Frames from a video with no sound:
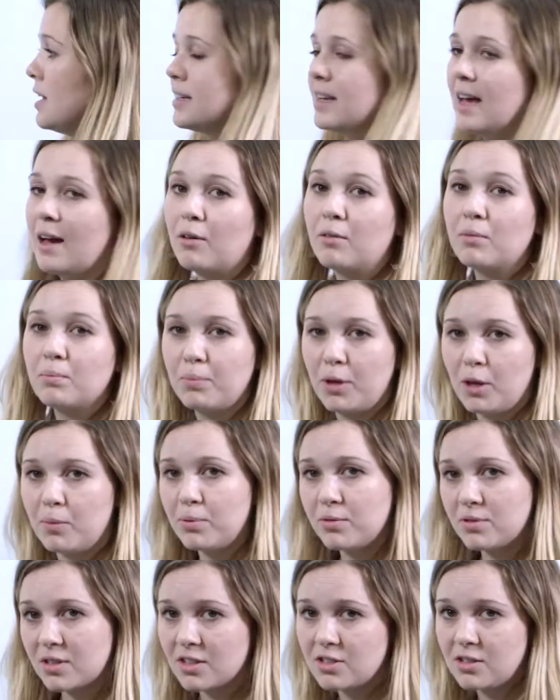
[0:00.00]
Now
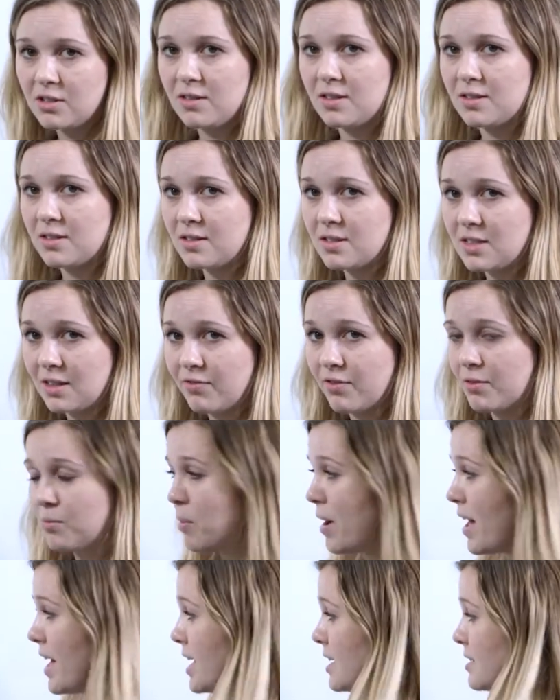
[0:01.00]
pupils could do this in different
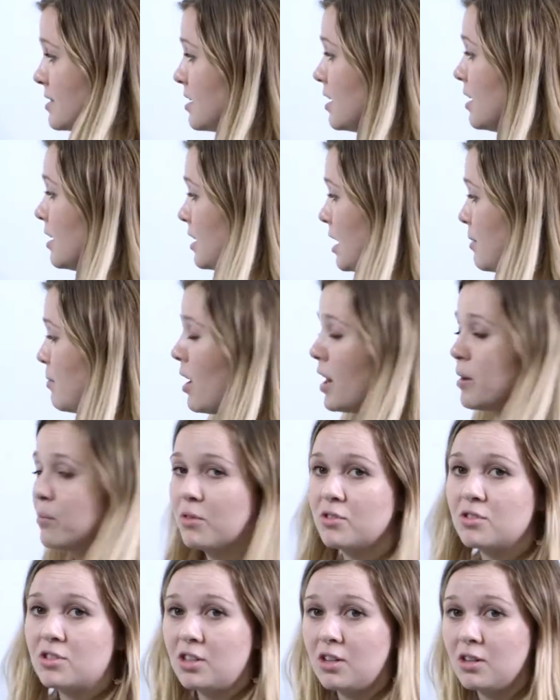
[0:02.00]
ways. They might
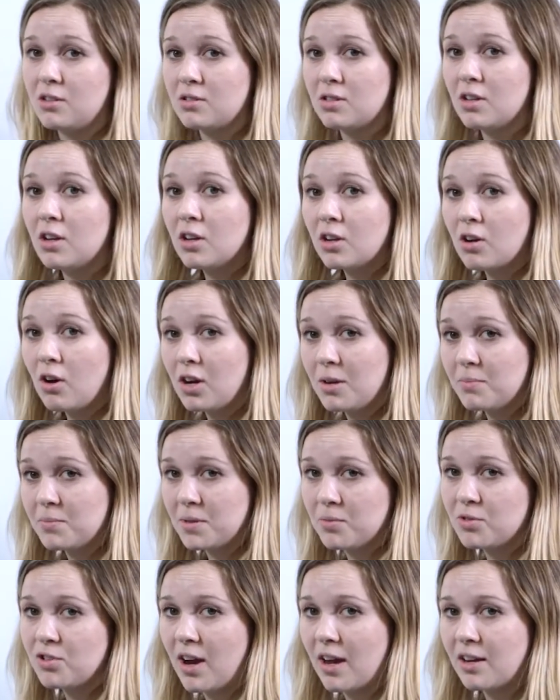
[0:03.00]
want to use column
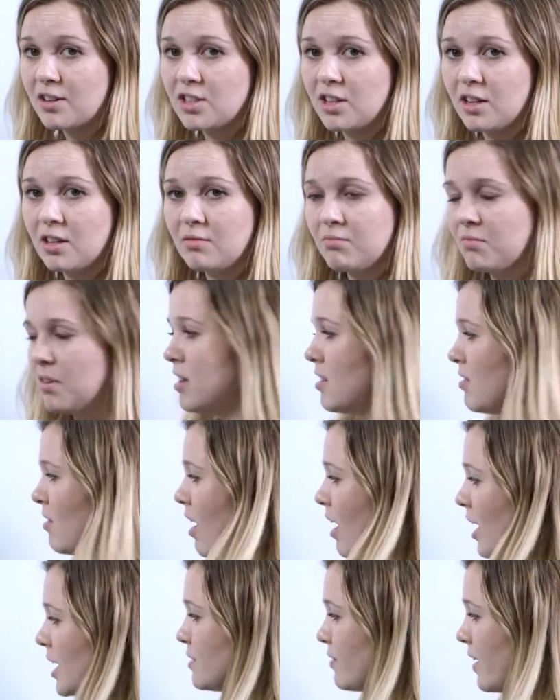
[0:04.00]
subtraction.
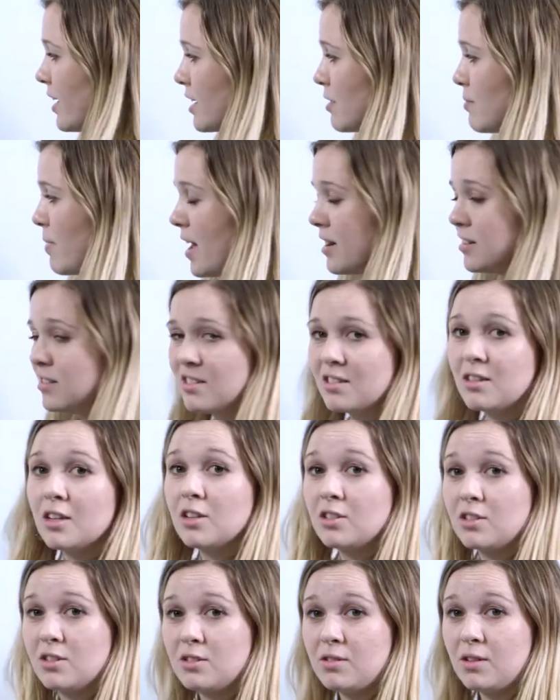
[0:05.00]
I'd recommend
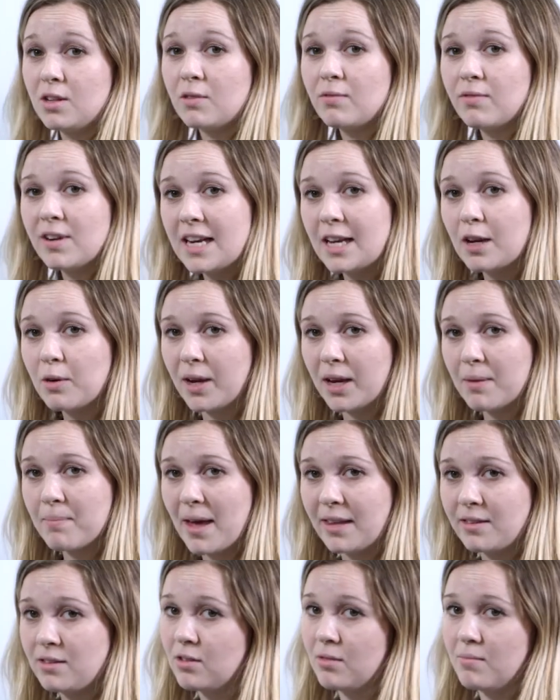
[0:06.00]
just doing a really quick
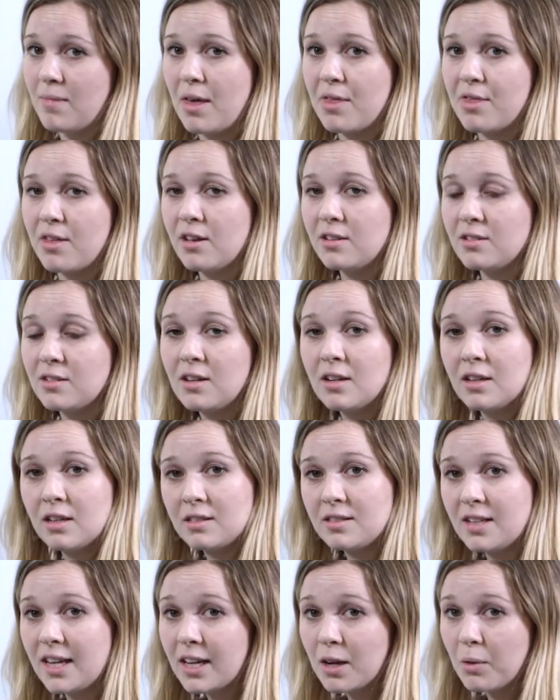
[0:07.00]
mental method.
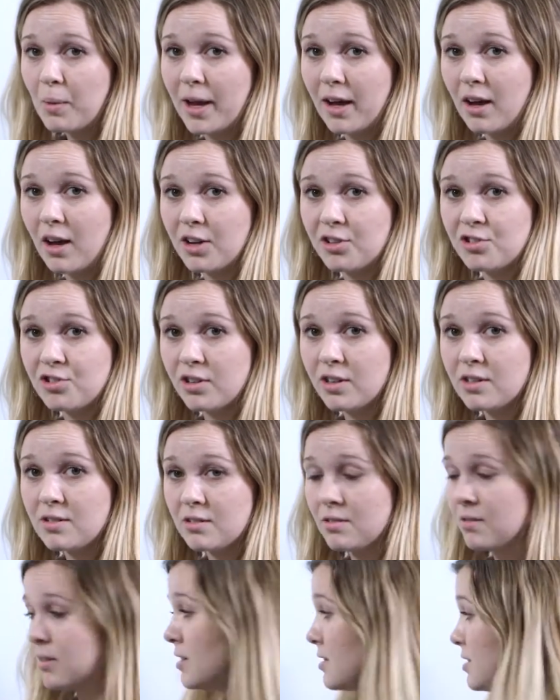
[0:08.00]
Take away 100
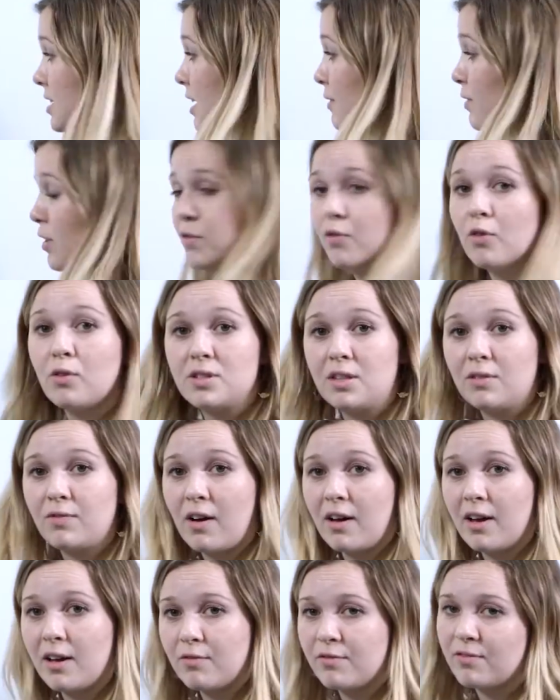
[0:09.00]
to give you
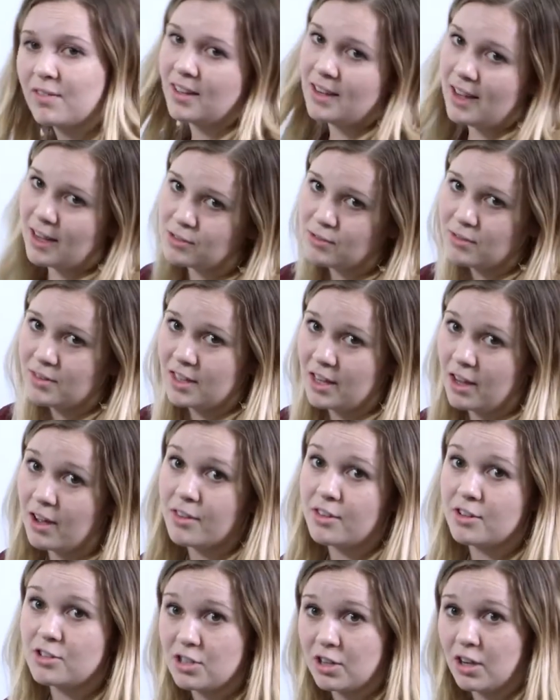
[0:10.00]
45 and add on the
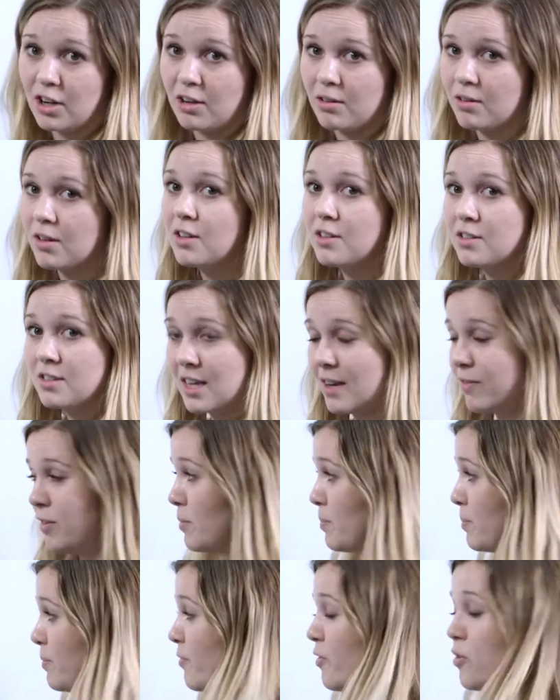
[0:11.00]
other two to give you
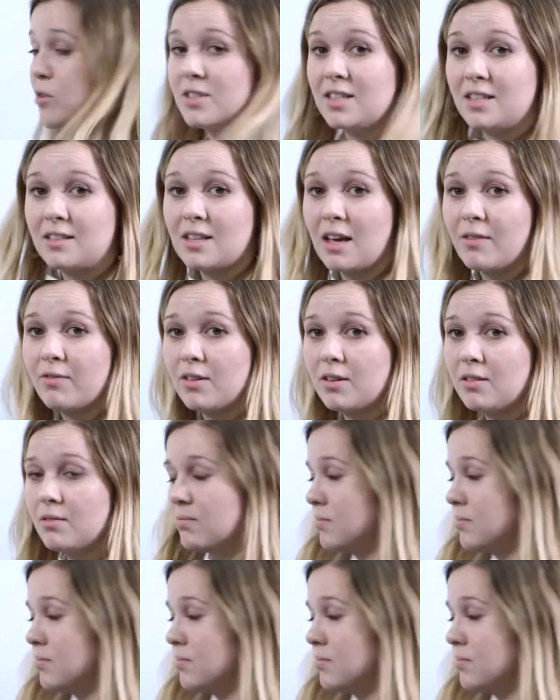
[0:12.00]
47.